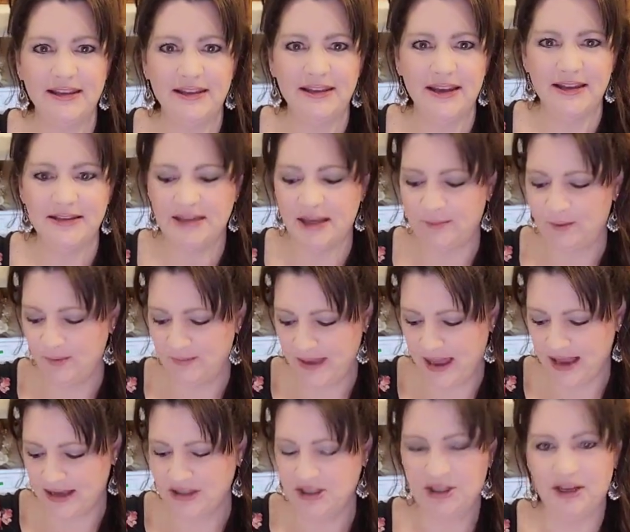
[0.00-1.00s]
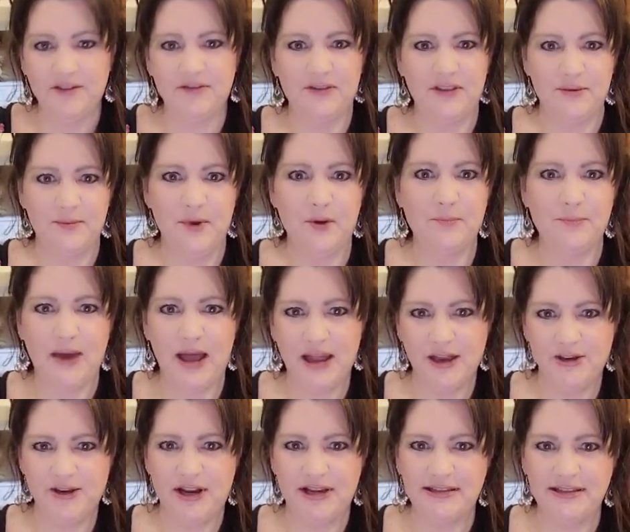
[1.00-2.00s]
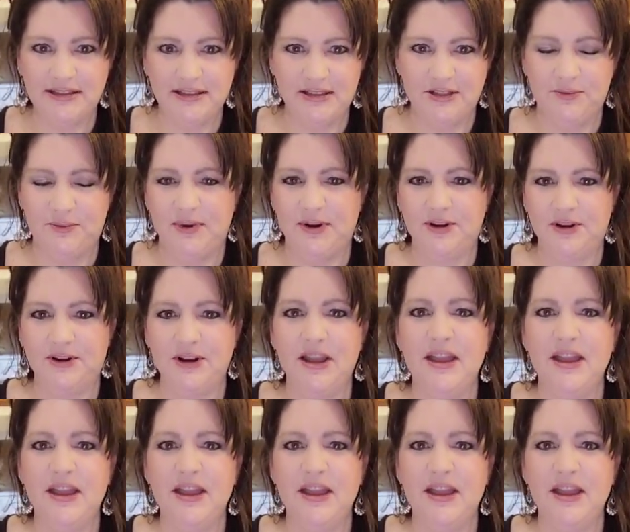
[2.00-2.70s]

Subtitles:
a double batch of the pie crust to where